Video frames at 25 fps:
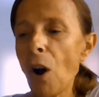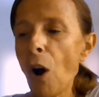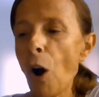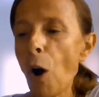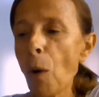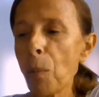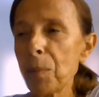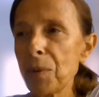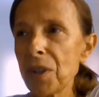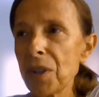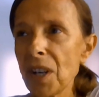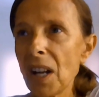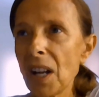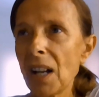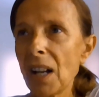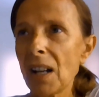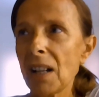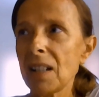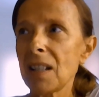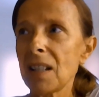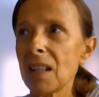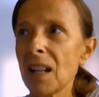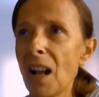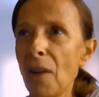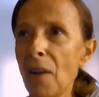
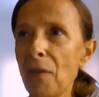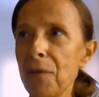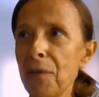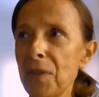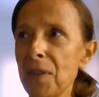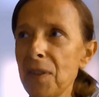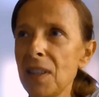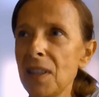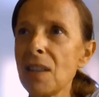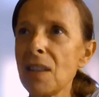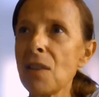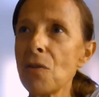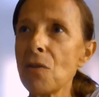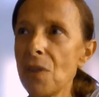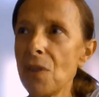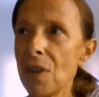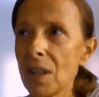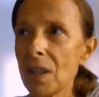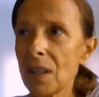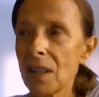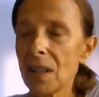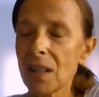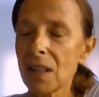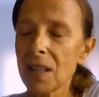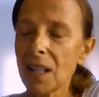object of
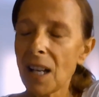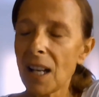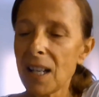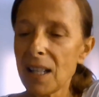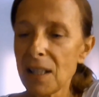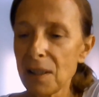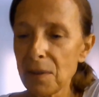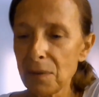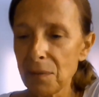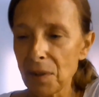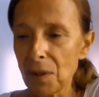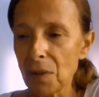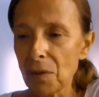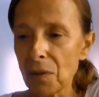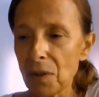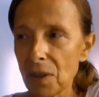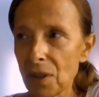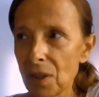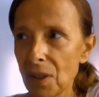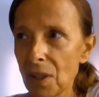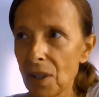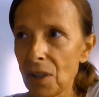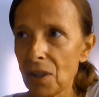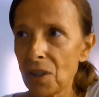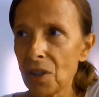serious scientific
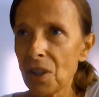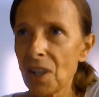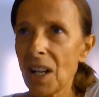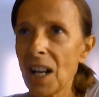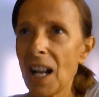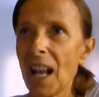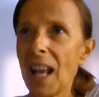research,